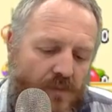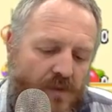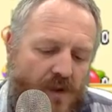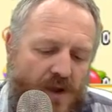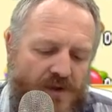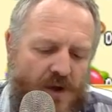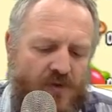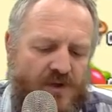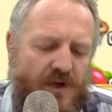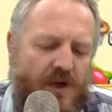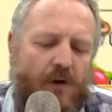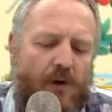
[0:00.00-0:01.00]
So
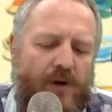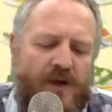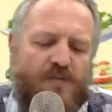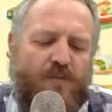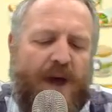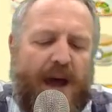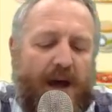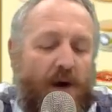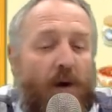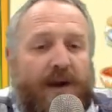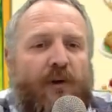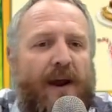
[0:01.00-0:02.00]
0 is bad.
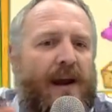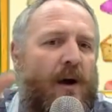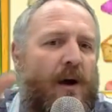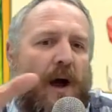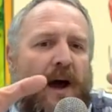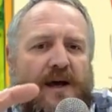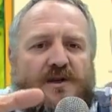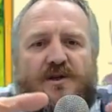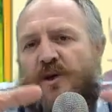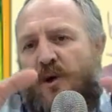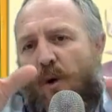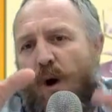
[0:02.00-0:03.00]
Okay, right now, guys,
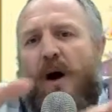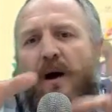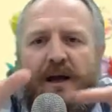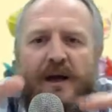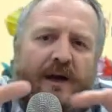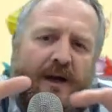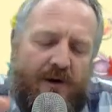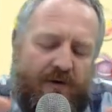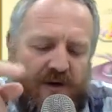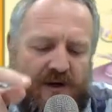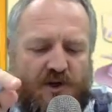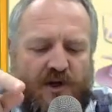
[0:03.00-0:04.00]
you are here
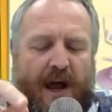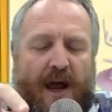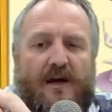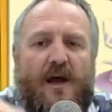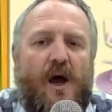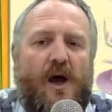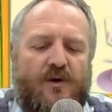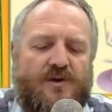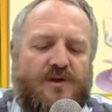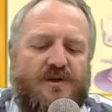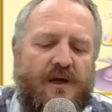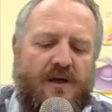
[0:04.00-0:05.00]
in the chat. You're
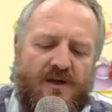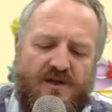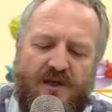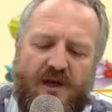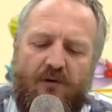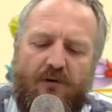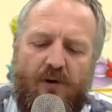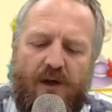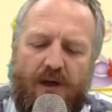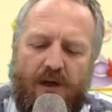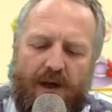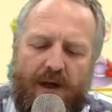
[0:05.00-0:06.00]
seeing a 0
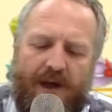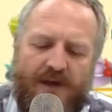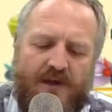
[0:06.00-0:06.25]
here as a